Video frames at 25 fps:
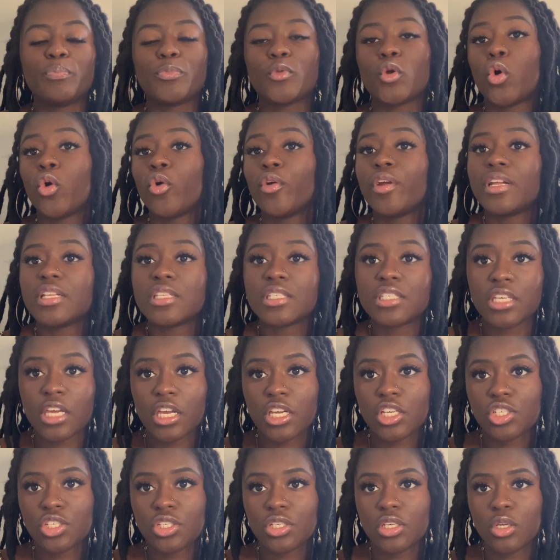
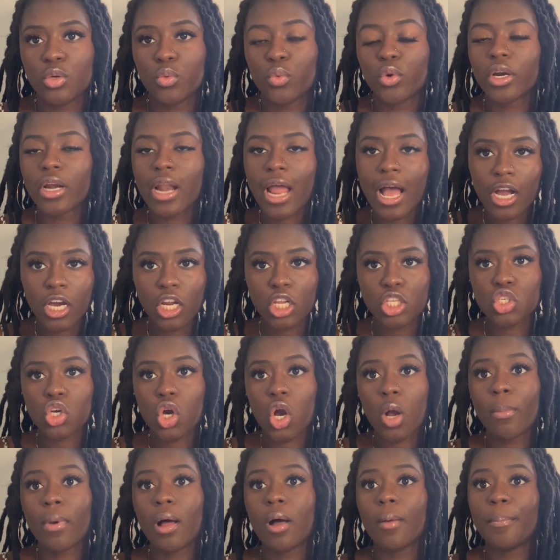Orientation, we're not going to talk
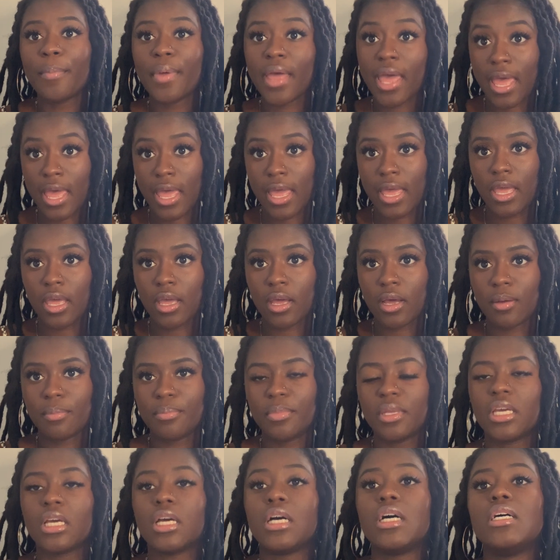about pay
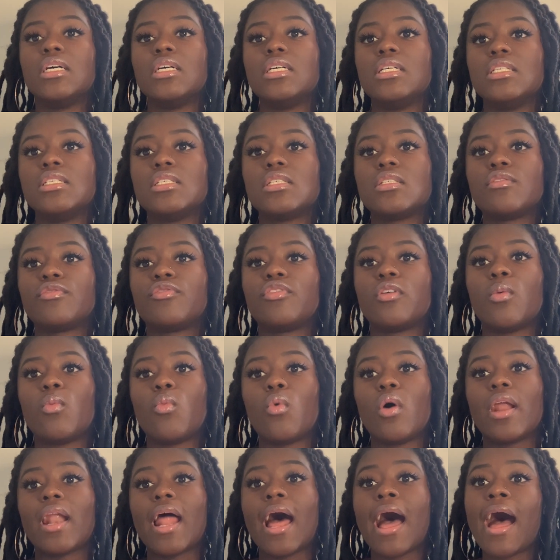because from
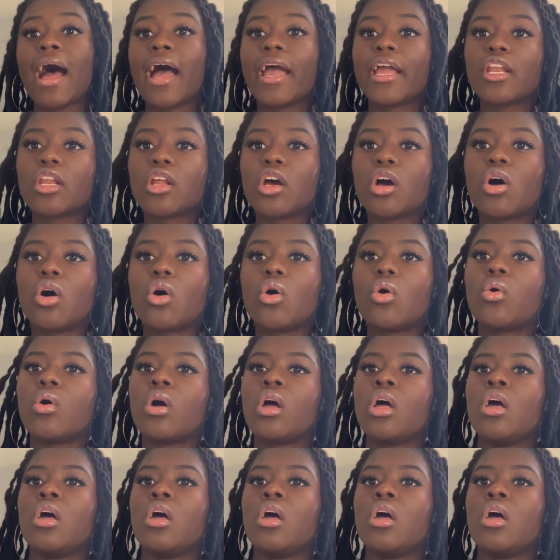what I know,